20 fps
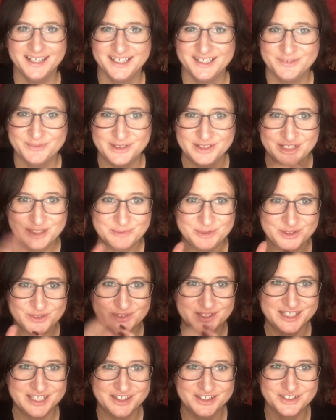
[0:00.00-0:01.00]
Hi, welcome to
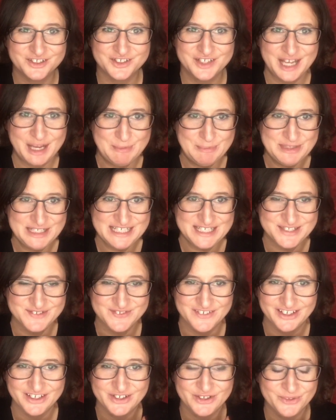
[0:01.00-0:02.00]
another empties
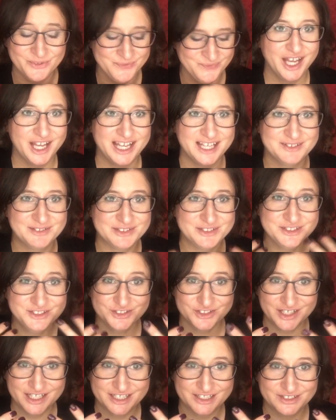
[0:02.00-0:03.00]
video. I'm gonna
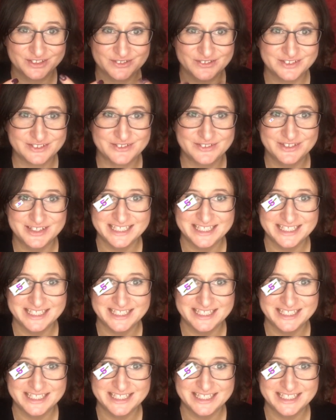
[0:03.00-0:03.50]
try to do a new